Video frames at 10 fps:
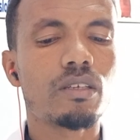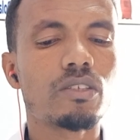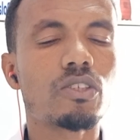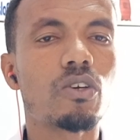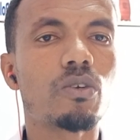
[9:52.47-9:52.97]

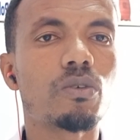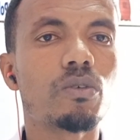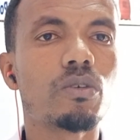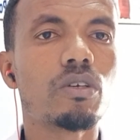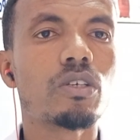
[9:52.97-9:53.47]
So
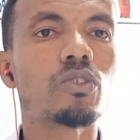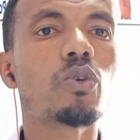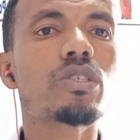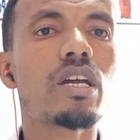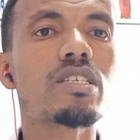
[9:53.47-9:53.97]

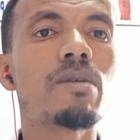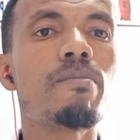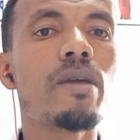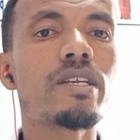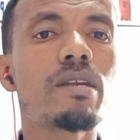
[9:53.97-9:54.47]
those are the
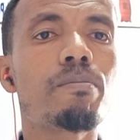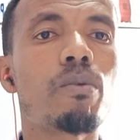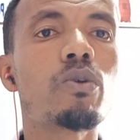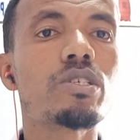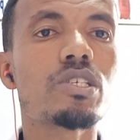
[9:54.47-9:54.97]
major
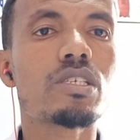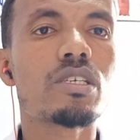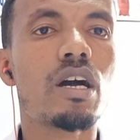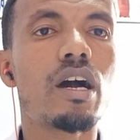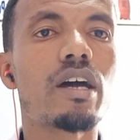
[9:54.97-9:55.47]
points
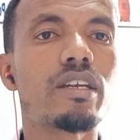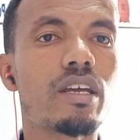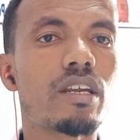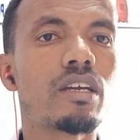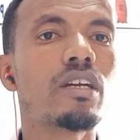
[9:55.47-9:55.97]

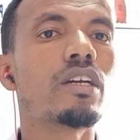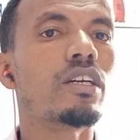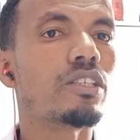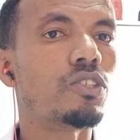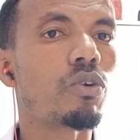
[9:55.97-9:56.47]
under
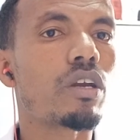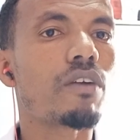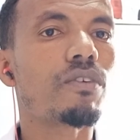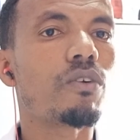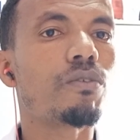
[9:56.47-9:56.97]

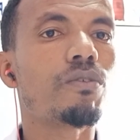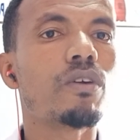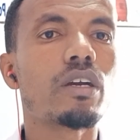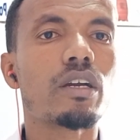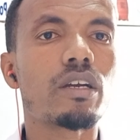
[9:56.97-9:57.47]
geography of
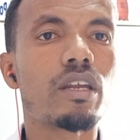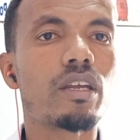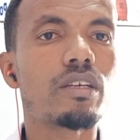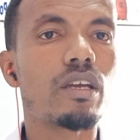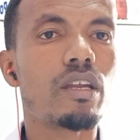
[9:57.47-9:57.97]

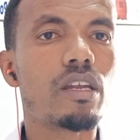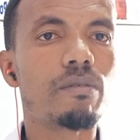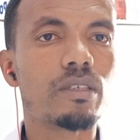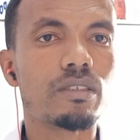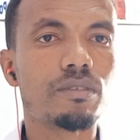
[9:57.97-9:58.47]
grade 11.